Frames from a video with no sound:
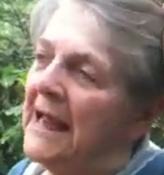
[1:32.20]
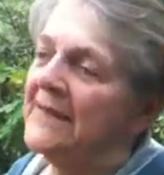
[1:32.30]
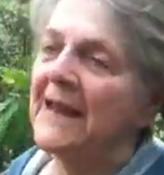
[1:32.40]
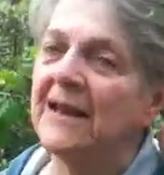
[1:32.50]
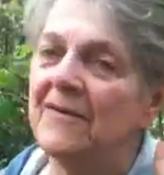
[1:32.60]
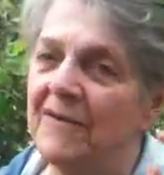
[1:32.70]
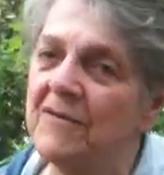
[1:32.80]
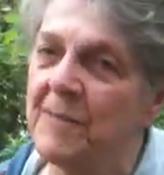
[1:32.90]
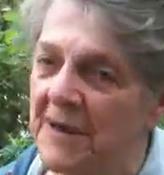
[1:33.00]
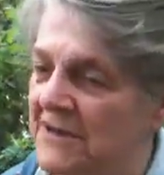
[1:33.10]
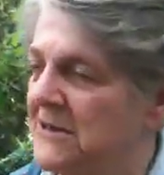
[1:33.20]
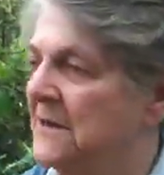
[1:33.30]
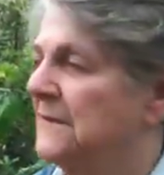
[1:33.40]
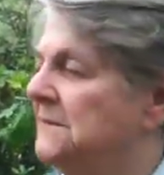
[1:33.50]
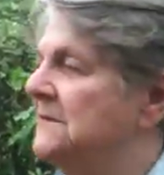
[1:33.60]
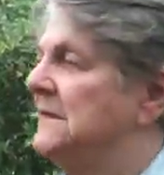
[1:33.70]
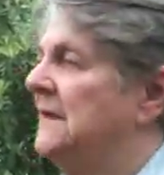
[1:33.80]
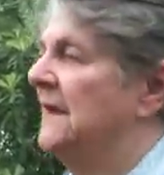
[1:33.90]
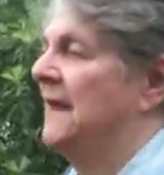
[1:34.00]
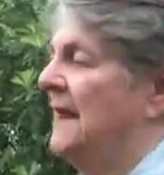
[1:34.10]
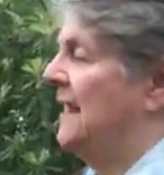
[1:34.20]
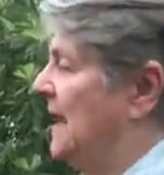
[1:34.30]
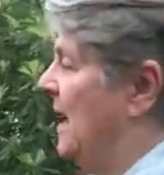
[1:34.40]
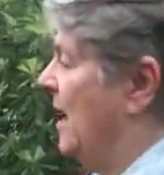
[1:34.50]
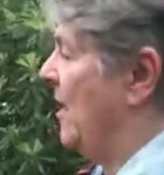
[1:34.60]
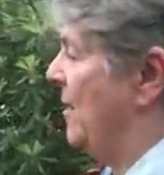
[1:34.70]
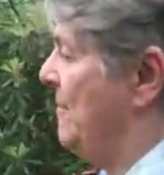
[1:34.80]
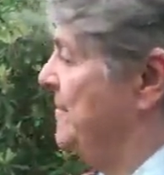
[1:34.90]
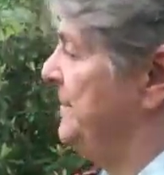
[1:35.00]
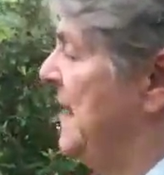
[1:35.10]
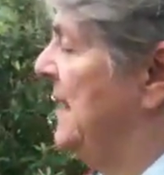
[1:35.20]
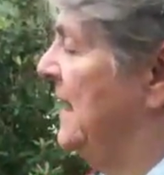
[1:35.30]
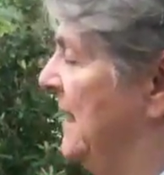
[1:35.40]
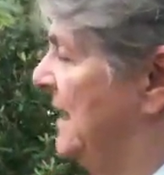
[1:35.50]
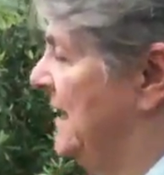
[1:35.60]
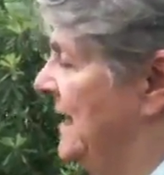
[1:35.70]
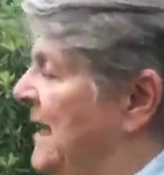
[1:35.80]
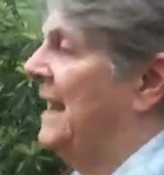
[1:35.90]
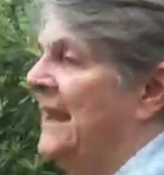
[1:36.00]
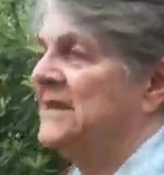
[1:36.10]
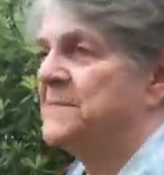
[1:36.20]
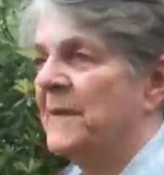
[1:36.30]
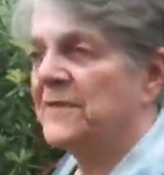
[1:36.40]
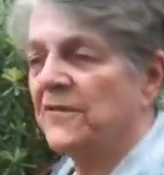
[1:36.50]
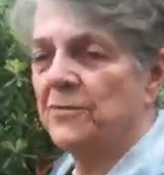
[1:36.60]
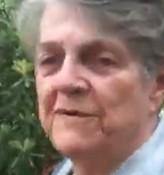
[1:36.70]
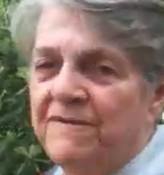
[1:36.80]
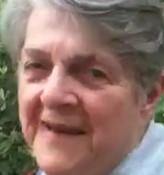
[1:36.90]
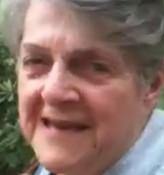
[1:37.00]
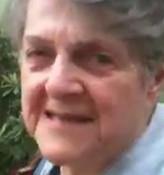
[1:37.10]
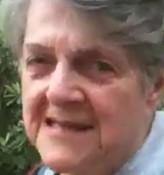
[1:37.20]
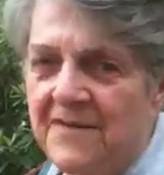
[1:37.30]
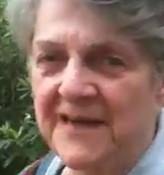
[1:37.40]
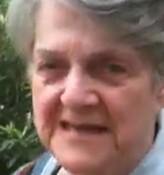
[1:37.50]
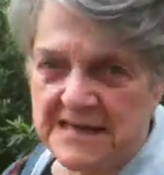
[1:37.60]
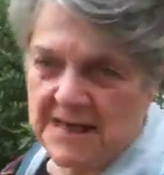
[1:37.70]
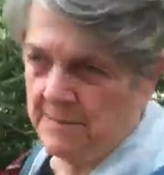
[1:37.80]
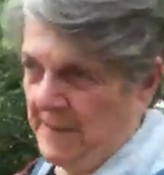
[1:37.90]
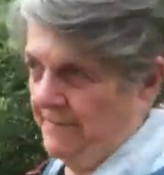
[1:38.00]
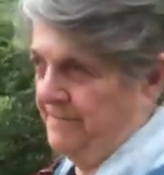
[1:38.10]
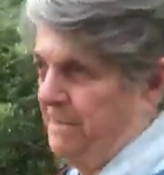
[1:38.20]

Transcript: and I'd love everybody to know, is about the 3 phases of excitement.